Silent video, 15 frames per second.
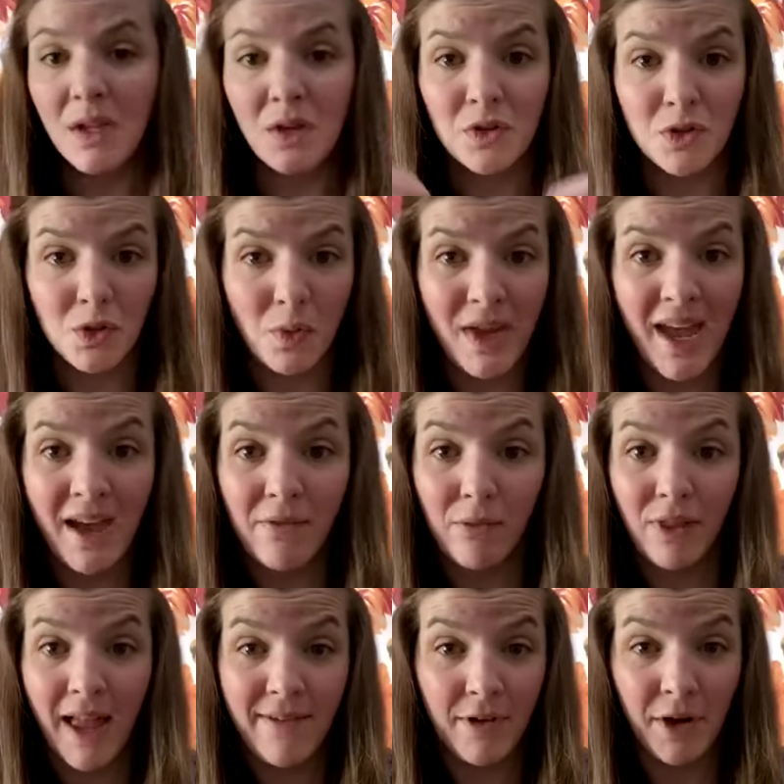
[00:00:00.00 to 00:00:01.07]
So we have
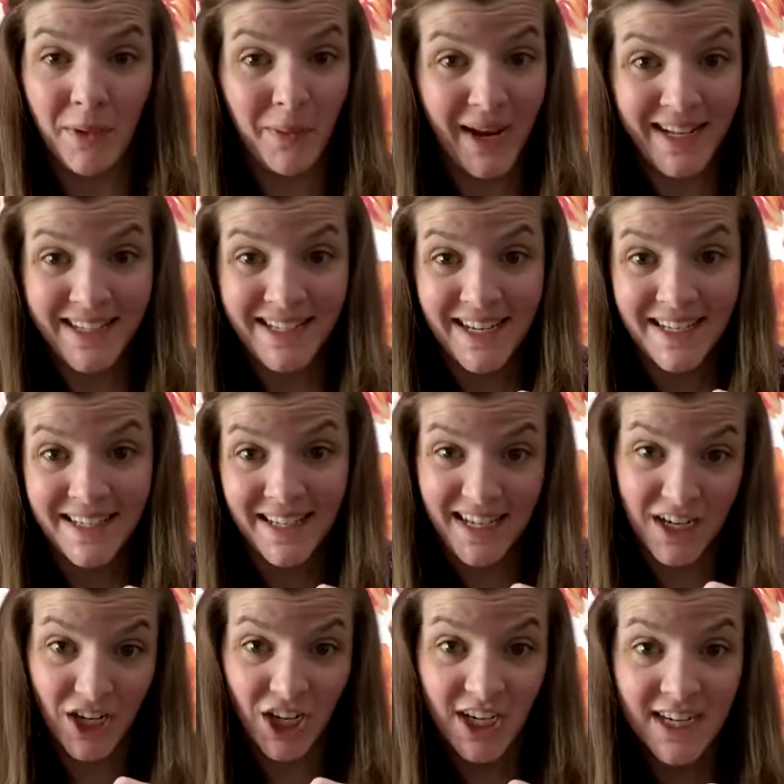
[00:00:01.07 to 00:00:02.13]
Live Art Wednesdays
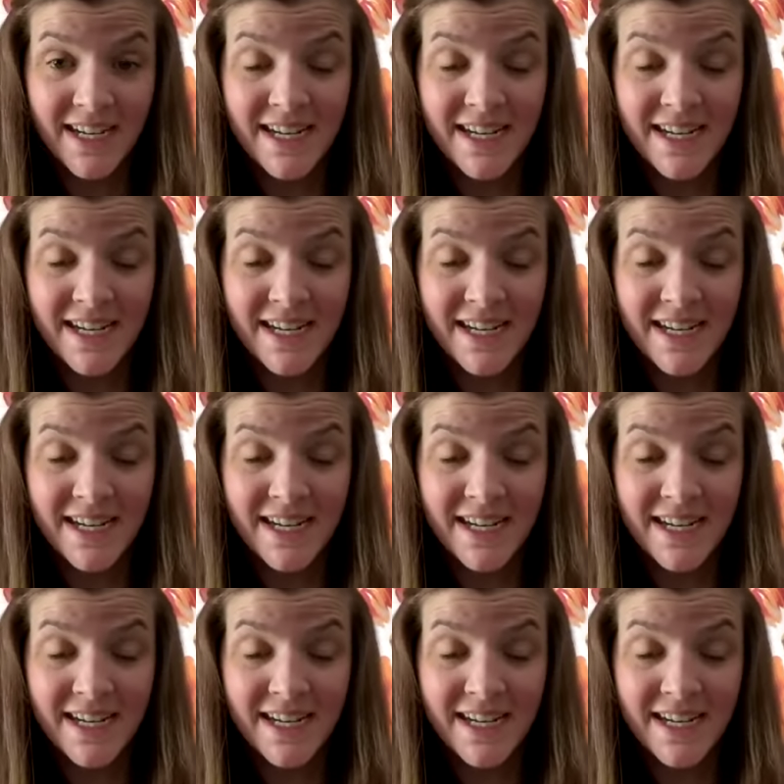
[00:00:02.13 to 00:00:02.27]
here.